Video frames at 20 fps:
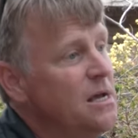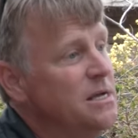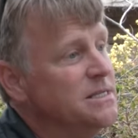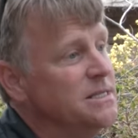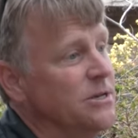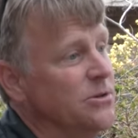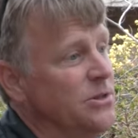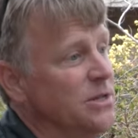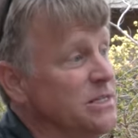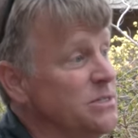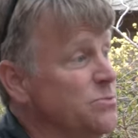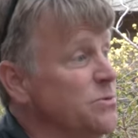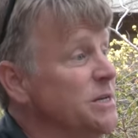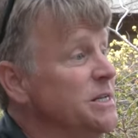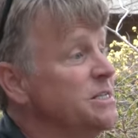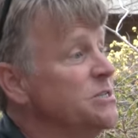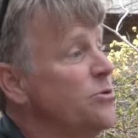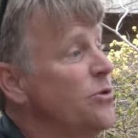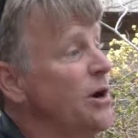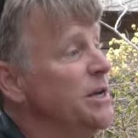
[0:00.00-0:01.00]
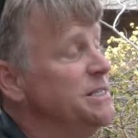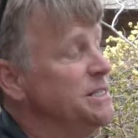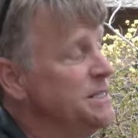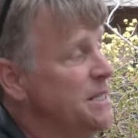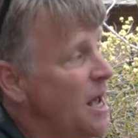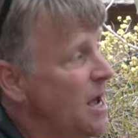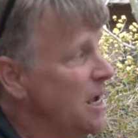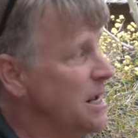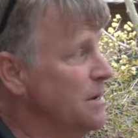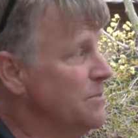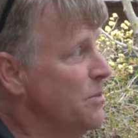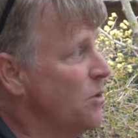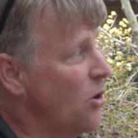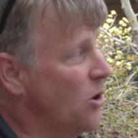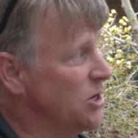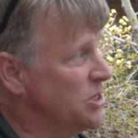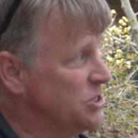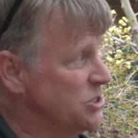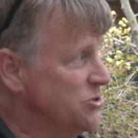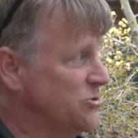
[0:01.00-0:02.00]
So this one is Chrysogonum
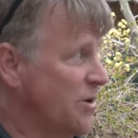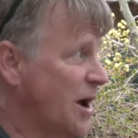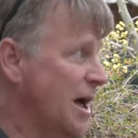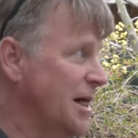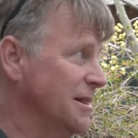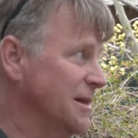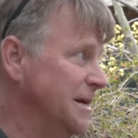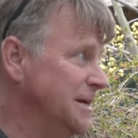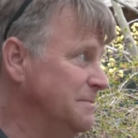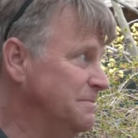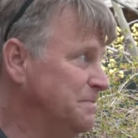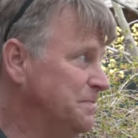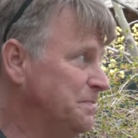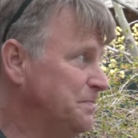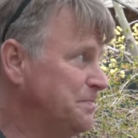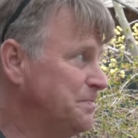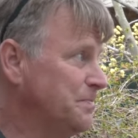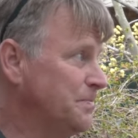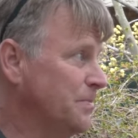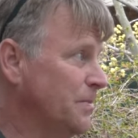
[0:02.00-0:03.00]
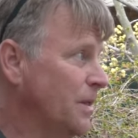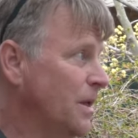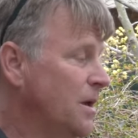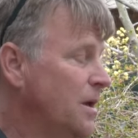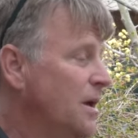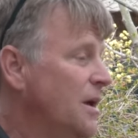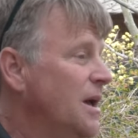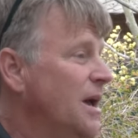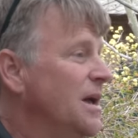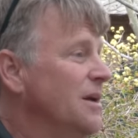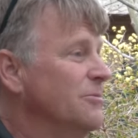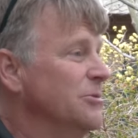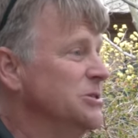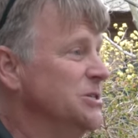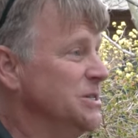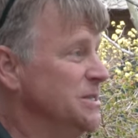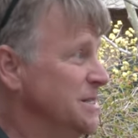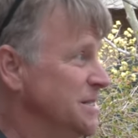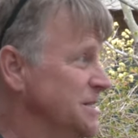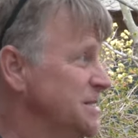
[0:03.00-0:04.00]
australe. Okay.
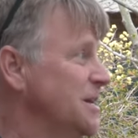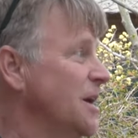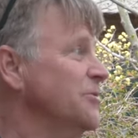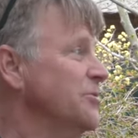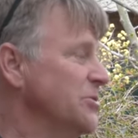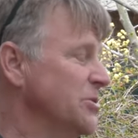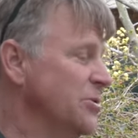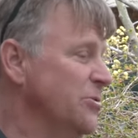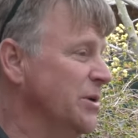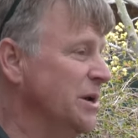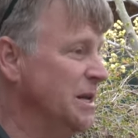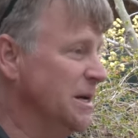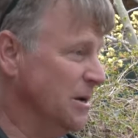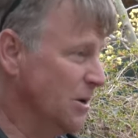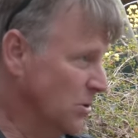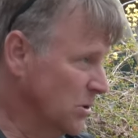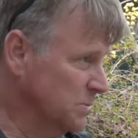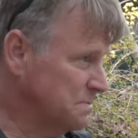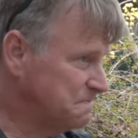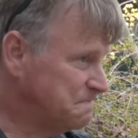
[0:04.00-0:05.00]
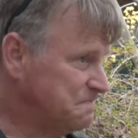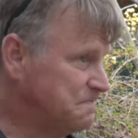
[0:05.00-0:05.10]
Which is the southern green and gold.